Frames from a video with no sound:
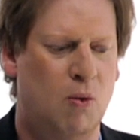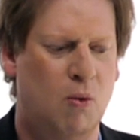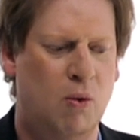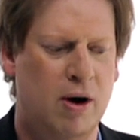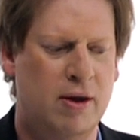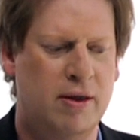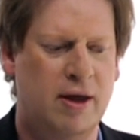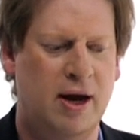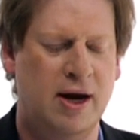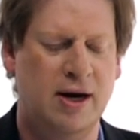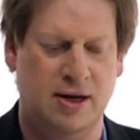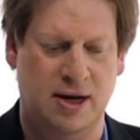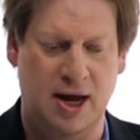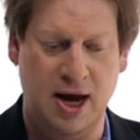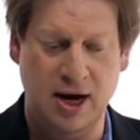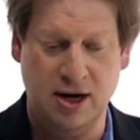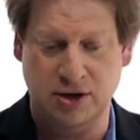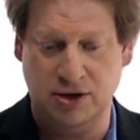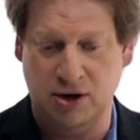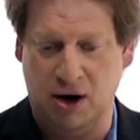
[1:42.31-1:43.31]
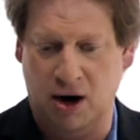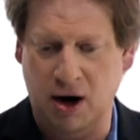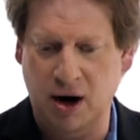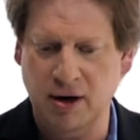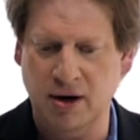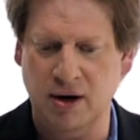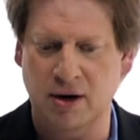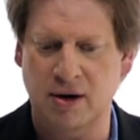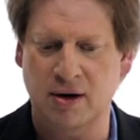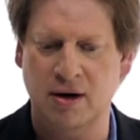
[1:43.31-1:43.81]
where they take a
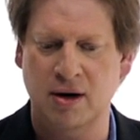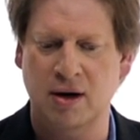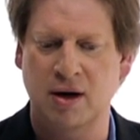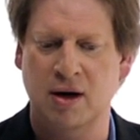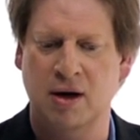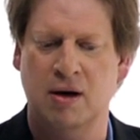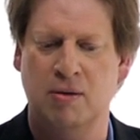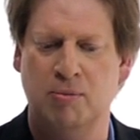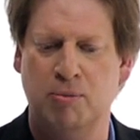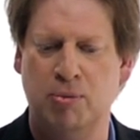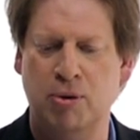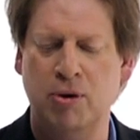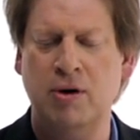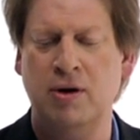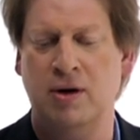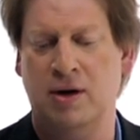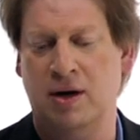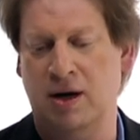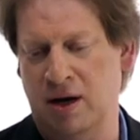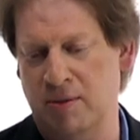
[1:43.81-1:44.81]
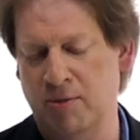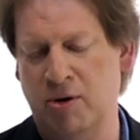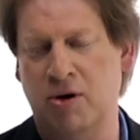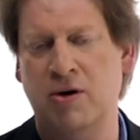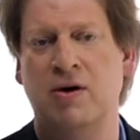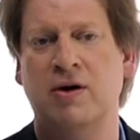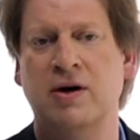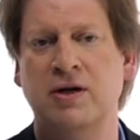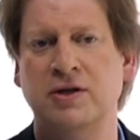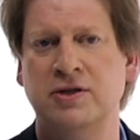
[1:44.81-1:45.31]
toddler, put him or
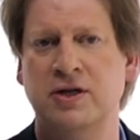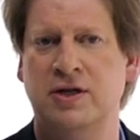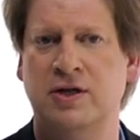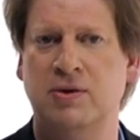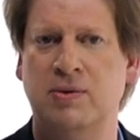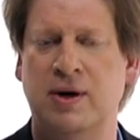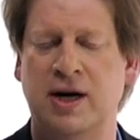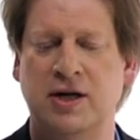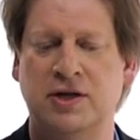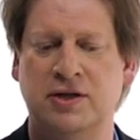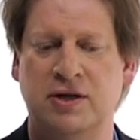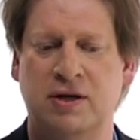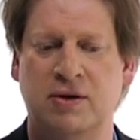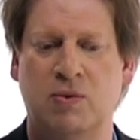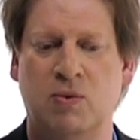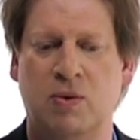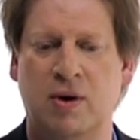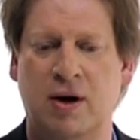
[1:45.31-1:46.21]
her in a situation